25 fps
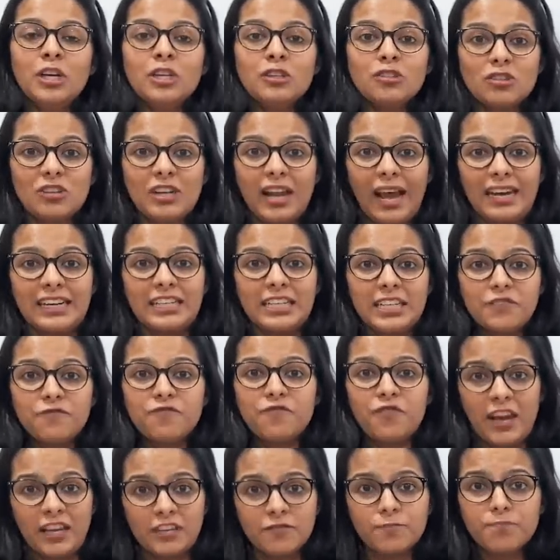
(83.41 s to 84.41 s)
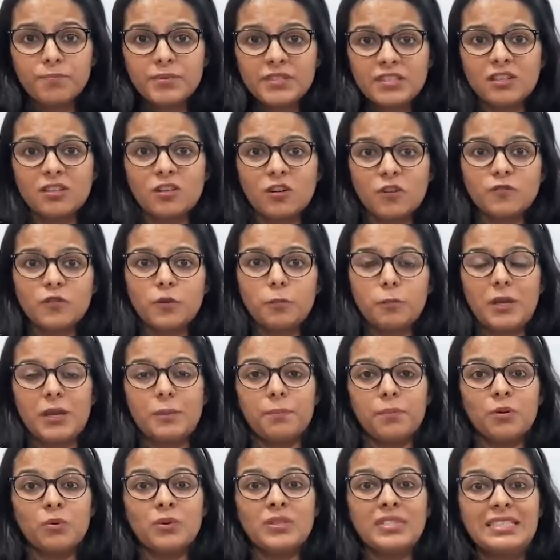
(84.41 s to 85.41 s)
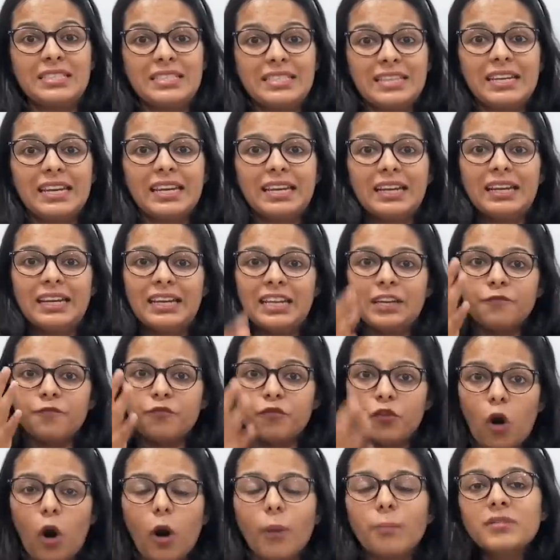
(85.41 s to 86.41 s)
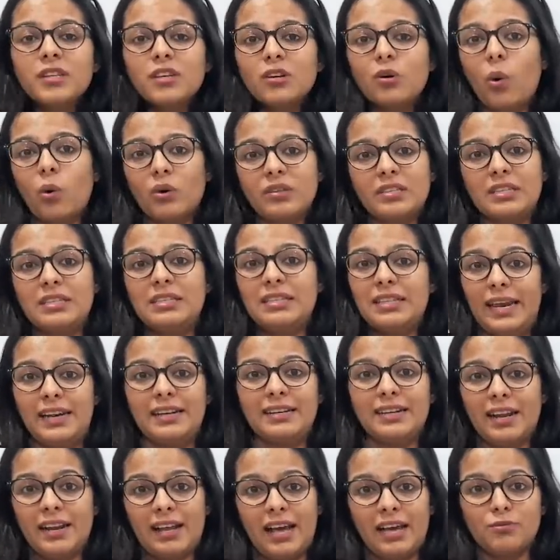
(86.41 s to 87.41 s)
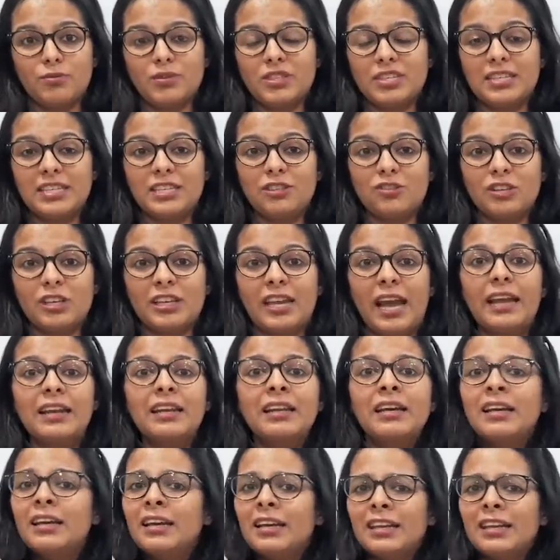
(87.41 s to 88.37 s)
So 95% of the paper was was directly from the course content that I was teaching and